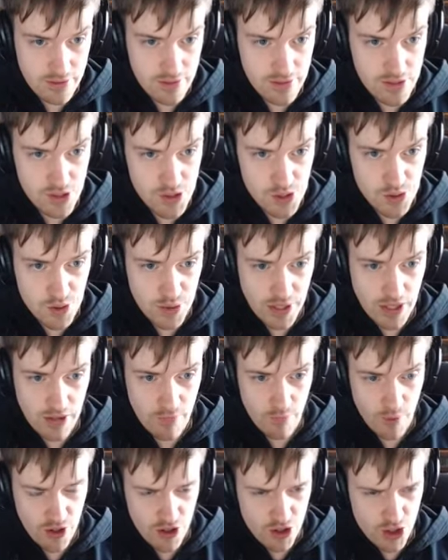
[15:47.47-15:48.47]
let's do that.
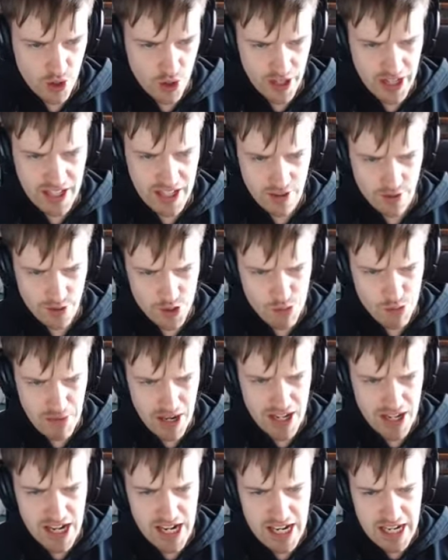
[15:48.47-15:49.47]
I'm going to try and kill as
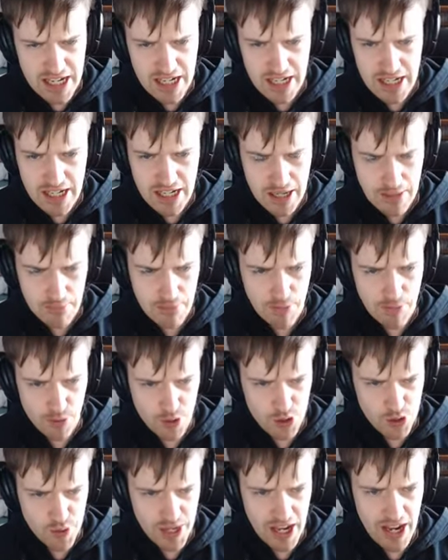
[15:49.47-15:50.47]
many people
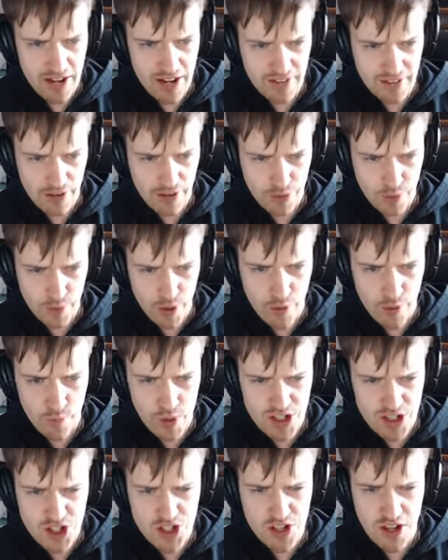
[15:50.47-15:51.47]
as we can down the road.
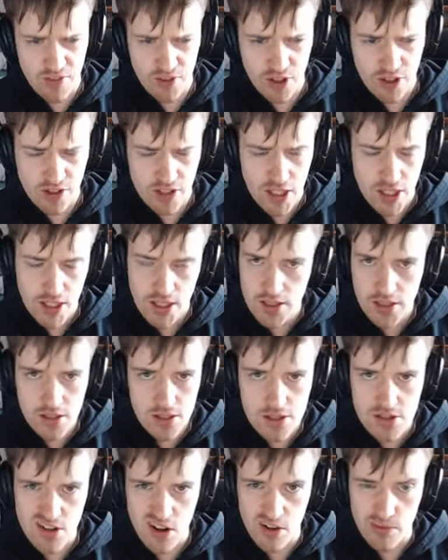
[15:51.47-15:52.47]
We discovered
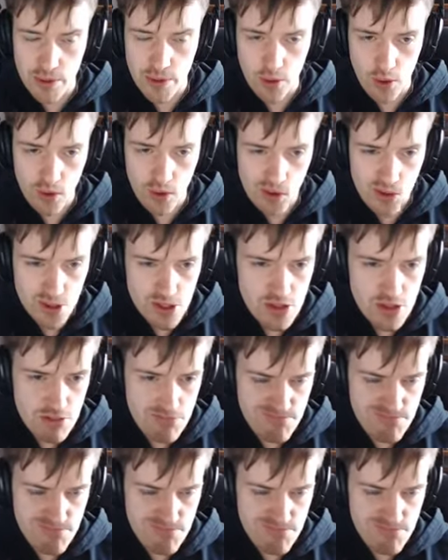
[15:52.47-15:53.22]
it's not a real horse.